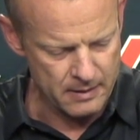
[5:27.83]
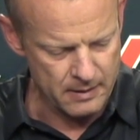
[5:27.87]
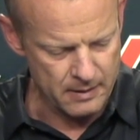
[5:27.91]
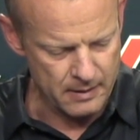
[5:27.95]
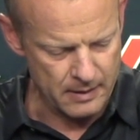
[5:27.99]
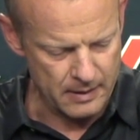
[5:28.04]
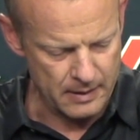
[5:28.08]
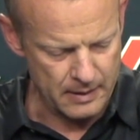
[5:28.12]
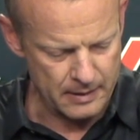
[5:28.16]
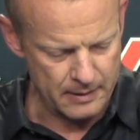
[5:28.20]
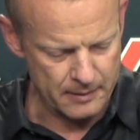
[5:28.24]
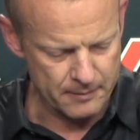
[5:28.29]

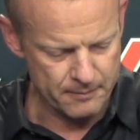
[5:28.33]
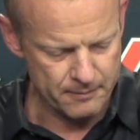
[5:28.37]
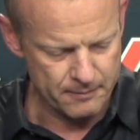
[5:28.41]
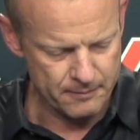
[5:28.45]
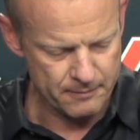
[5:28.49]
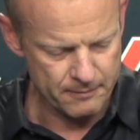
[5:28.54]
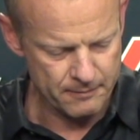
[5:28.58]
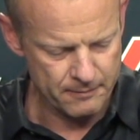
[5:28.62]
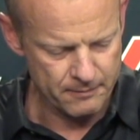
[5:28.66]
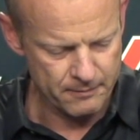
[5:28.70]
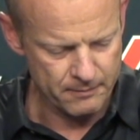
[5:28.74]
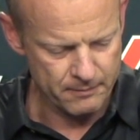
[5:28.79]
Um,
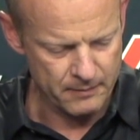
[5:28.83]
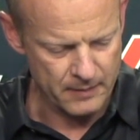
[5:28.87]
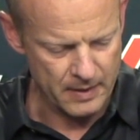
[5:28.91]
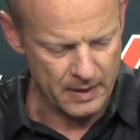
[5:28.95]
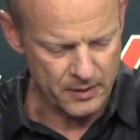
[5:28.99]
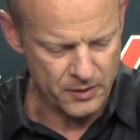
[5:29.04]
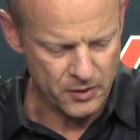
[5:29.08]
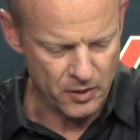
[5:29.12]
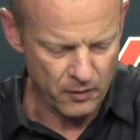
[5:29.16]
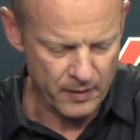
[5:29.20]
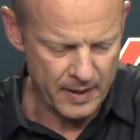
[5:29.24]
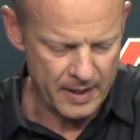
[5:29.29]
and
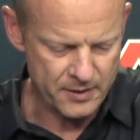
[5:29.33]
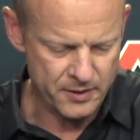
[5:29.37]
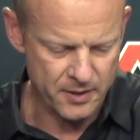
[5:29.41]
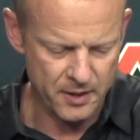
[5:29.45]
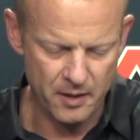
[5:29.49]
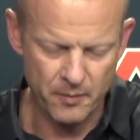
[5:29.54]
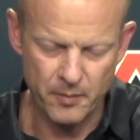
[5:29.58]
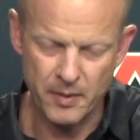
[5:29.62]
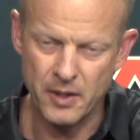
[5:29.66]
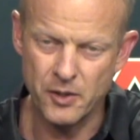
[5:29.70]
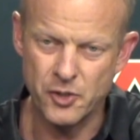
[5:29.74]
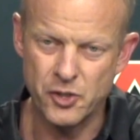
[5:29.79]
so that's going
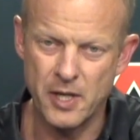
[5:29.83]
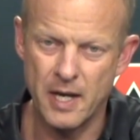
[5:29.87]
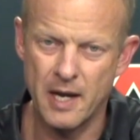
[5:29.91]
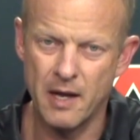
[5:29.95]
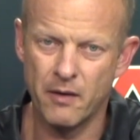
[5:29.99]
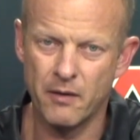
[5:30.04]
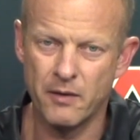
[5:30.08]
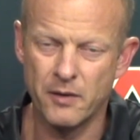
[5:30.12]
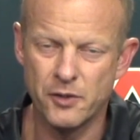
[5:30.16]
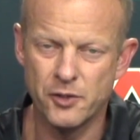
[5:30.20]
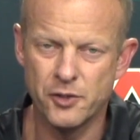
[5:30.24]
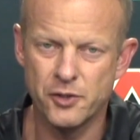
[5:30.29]
to be a
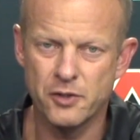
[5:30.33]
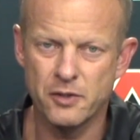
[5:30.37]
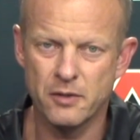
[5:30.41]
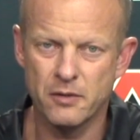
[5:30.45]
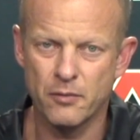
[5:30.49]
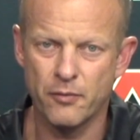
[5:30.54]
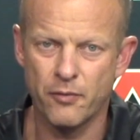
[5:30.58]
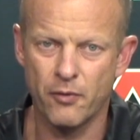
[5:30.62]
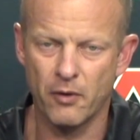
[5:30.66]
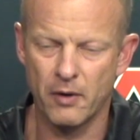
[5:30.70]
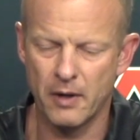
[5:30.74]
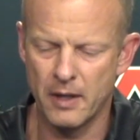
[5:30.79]
challenge
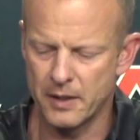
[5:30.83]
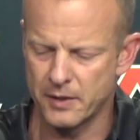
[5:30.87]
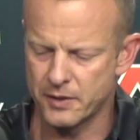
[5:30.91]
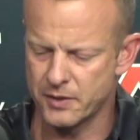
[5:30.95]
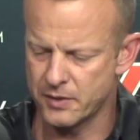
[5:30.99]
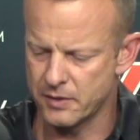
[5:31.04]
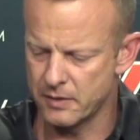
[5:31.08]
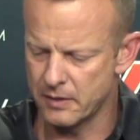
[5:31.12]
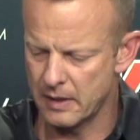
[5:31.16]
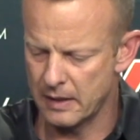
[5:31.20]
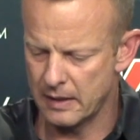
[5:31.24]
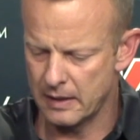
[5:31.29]
for
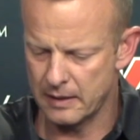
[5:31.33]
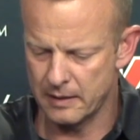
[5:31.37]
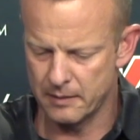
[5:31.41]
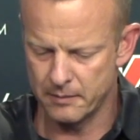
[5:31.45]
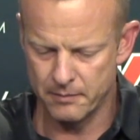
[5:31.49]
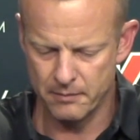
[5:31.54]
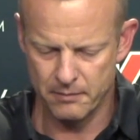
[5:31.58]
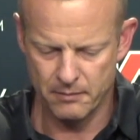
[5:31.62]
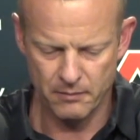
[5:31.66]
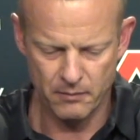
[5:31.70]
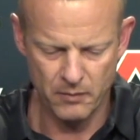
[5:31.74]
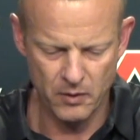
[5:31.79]
us.
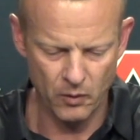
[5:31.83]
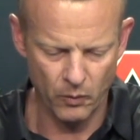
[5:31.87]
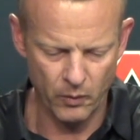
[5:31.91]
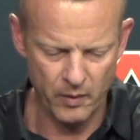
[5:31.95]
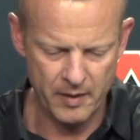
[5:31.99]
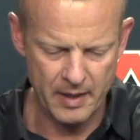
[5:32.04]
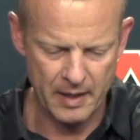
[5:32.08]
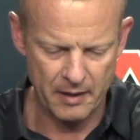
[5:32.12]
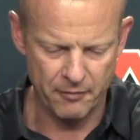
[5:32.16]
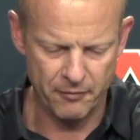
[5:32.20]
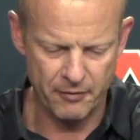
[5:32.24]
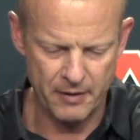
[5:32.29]
Um, you know, we've
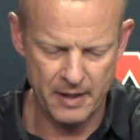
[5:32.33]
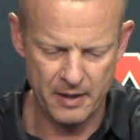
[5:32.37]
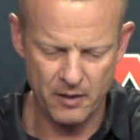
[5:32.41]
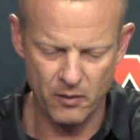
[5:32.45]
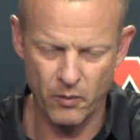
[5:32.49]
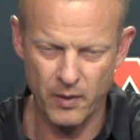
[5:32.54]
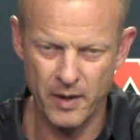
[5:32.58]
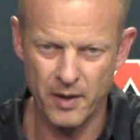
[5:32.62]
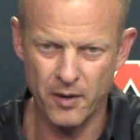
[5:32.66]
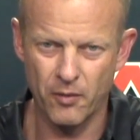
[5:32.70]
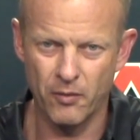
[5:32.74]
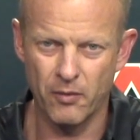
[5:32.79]
got to find a
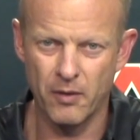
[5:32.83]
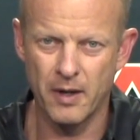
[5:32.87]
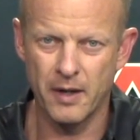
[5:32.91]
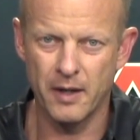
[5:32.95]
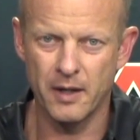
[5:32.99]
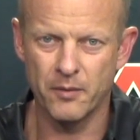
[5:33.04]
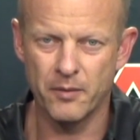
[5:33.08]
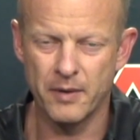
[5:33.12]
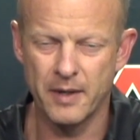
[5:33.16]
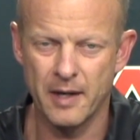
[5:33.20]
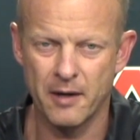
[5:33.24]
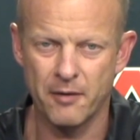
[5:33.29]
way to run
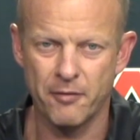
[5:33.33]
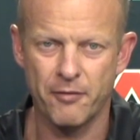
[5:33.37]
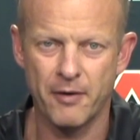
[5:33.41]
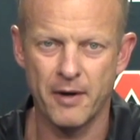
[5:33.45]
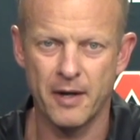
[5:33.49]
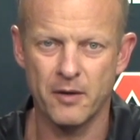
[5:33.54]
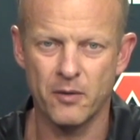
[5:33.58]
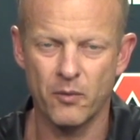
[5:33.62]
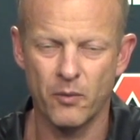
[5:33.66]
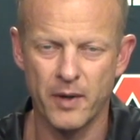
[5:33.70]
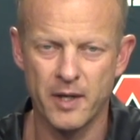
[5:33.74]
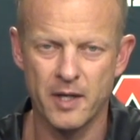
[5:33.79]
it. We've got to
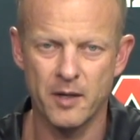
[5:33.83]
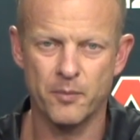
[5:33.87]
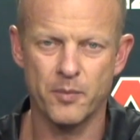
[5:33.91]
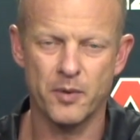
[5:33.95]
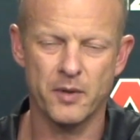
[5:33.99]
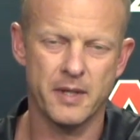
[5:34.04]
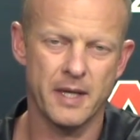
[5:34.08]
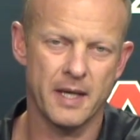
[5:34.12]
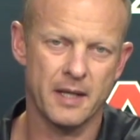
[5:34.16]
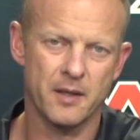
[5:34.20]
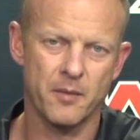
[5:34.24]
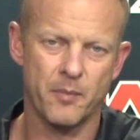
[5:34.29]
find a way to
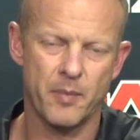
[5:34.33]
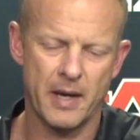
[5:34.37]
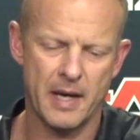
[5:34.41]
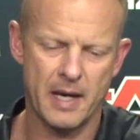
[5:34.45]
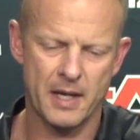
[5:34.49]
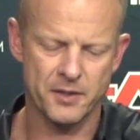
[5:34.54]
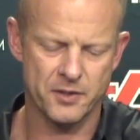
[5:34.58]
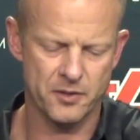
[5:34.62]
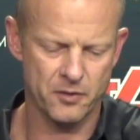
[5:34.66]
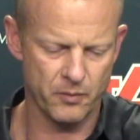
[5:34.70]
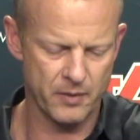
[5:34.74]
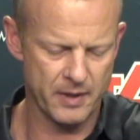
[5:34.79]
protect the
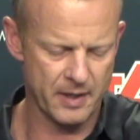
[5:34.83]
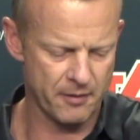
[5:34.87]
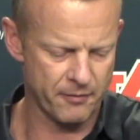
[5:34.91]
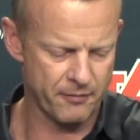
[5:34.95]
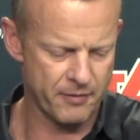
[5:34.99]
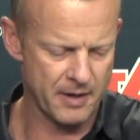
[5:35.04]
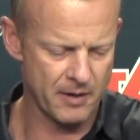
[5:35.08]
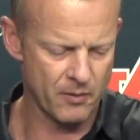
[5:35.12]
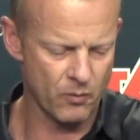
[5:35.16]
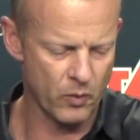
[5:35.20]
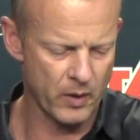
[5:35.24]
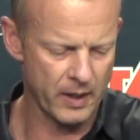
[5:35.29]
passer. We've got to
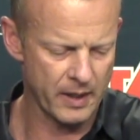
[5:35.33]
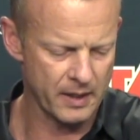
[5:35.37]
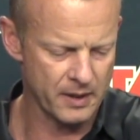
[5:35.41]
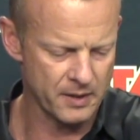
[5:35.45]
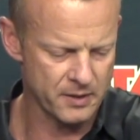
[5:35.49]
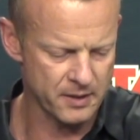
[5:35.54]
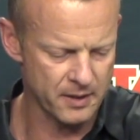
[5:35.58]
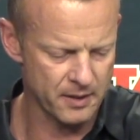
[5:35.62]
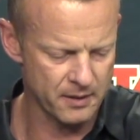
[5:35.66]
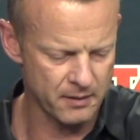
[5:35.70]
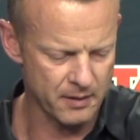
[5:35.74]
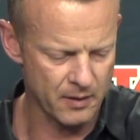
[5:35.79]
find ways
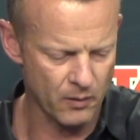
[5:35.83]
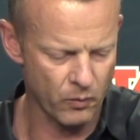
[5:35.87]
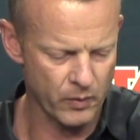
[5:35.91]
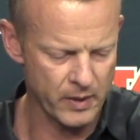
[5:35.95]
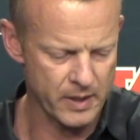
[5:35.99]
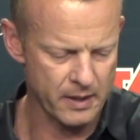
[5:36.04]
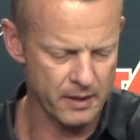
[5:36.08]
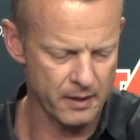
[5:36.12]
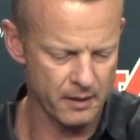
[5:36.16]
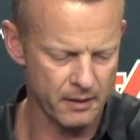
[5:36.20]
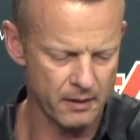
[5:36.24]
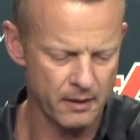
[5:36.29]
that, that we
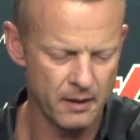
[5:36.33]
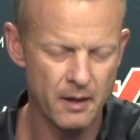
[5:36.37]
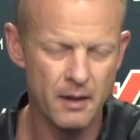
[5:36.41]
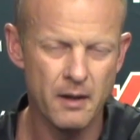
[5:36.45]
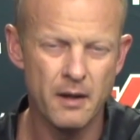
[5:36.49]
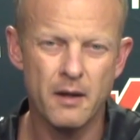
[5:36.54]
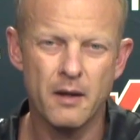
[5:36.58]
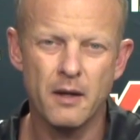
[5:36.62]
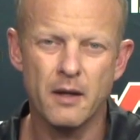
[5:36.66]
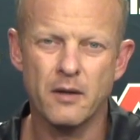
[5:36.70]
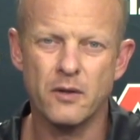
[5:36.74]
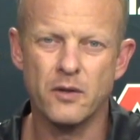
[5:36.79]
can
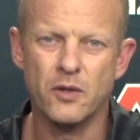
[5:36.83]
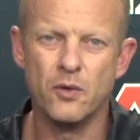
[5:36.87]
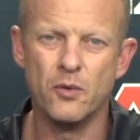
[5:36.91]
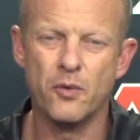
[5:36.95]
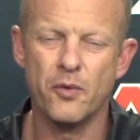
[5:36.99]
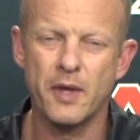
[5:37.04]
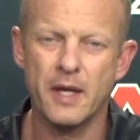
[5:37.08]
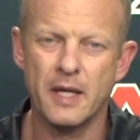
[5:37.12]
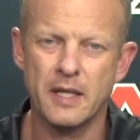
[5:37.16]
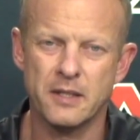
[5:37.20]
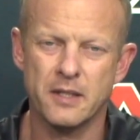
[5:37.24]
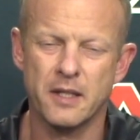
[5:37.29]
do
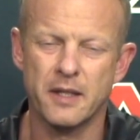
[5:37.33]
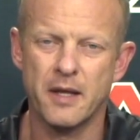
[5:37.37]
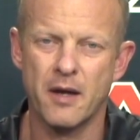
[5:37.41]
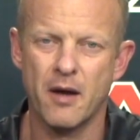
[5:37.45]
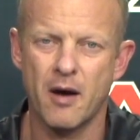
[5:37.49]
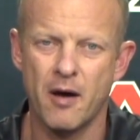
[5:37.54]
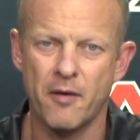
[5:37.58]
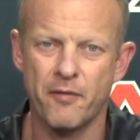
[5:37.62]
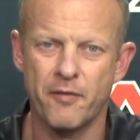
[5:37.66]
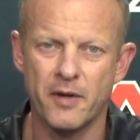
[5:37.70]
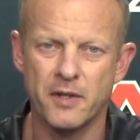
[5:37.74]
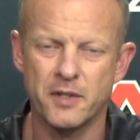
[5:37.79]
things on the
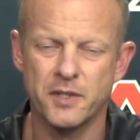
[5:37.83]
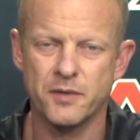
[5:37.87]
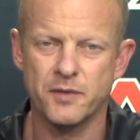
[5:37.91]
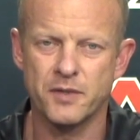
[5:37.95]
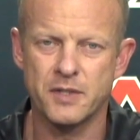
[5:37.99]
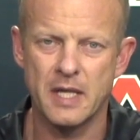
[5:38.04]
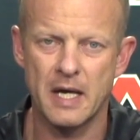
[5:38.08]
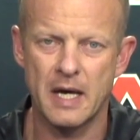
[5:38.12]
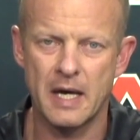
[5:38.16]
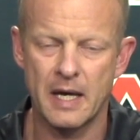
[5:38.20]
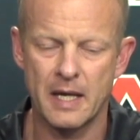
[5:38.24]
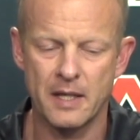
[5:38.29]
offensive
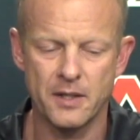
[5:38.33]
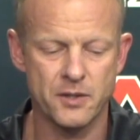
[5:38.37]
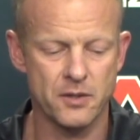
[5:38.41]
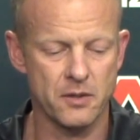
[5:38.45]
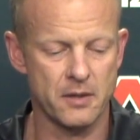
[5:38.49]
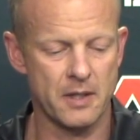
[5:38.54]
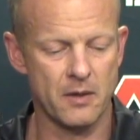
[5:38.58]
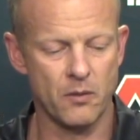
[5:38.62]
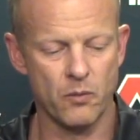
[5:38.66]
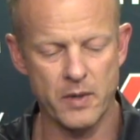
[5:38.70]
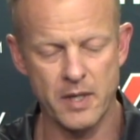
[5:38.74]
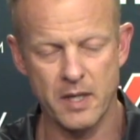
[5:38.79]
side so
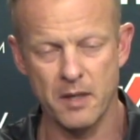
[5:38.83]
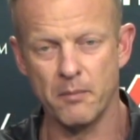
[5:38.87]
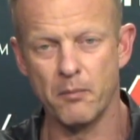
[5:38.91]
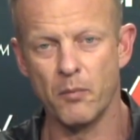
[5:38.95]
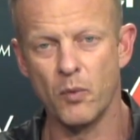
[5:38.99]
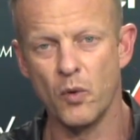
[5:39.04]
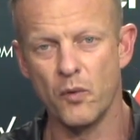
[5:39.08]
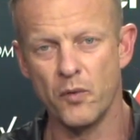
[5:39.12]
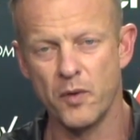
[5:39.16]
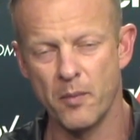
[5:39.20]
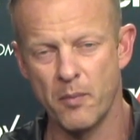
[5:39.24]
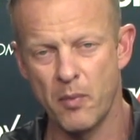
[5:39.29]
that we can
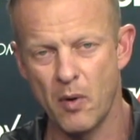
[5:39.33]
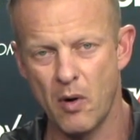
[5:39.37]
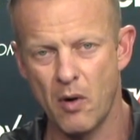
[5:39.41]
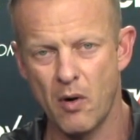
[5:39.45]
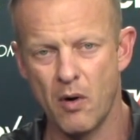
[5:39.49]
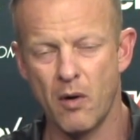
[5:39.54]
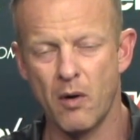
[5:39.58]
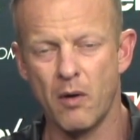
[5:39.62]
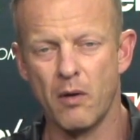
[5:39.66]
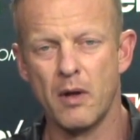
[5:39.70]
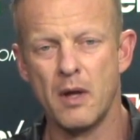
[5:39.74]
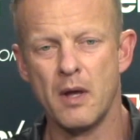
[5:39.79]
move the
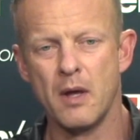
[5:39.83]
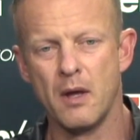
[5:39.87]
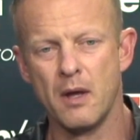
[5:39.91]
ball.